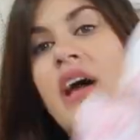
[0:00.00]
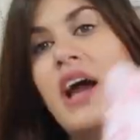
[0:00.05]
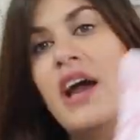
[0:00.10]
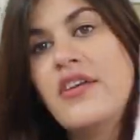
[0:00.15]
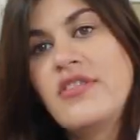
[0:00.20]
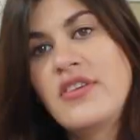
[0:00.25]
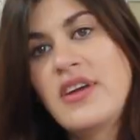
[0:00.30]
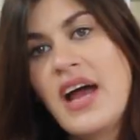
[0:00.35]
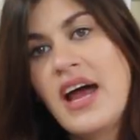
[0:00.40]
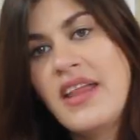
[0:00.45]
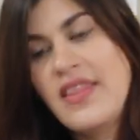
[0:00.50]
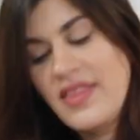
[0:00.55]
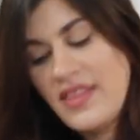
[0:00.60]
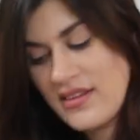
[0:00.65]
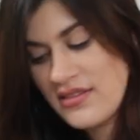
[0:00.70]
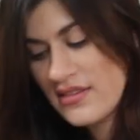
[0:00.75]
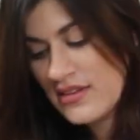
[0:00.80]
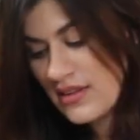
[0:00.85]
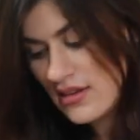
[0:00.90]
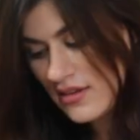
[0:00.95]
Also got
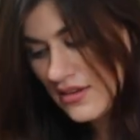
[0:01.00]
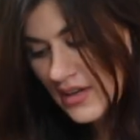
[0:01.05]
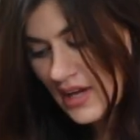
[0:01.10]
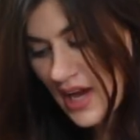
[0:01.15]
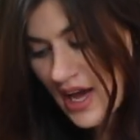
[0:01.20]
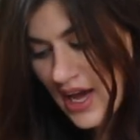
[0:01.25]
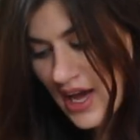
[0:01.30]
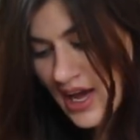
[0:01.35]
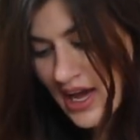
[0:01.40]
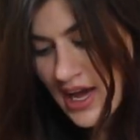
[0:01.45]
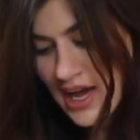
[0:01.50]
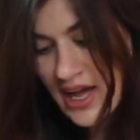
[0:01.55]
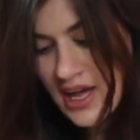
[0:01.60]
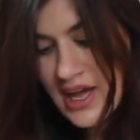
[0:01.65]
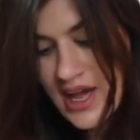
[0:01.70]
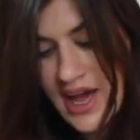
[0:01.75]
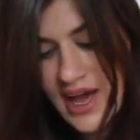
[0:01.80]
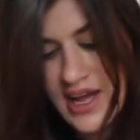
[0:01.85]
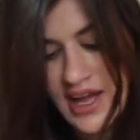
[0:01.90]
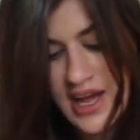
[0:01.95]
this little guy. I